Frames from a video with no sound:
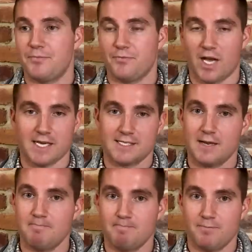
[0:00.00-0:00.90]
Like I
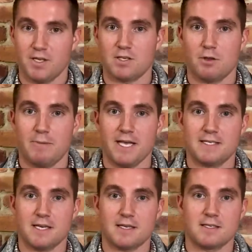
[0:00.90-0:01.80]
said, these are the
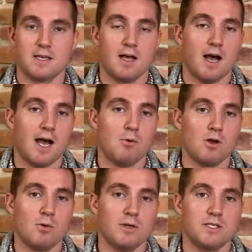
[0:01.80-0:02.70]
basics. I will
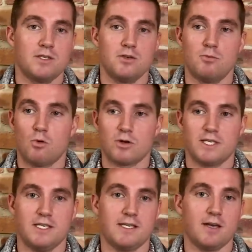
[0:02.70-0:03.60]
go into more
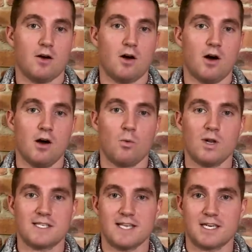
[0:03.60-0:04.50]
detail on
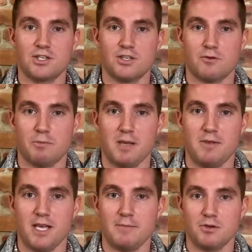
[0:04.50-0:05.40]
what sections of a
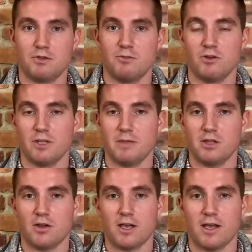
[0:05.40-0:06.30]
PPM you should really be
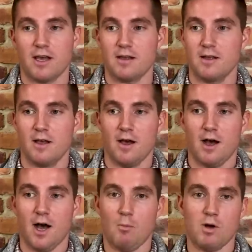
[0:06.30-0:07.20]
looking at,
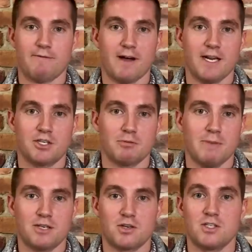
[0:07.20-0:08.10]
what financial
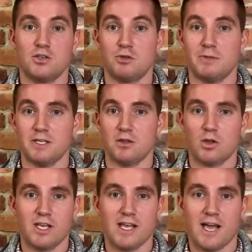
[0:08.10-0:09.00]
metrics you should be
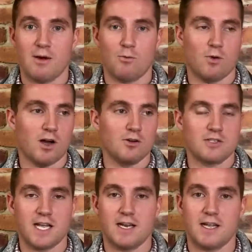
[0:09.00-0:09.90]
looking at,
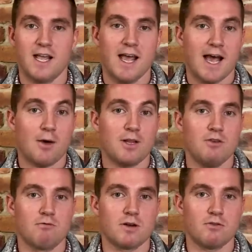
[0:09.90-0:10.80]
understanding, how can you
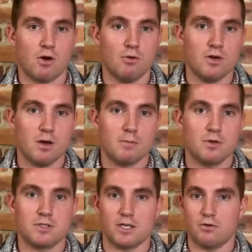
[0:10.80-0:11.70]
run your own
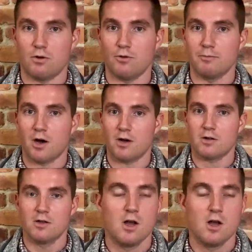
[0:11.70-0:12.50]
numbers in your own model,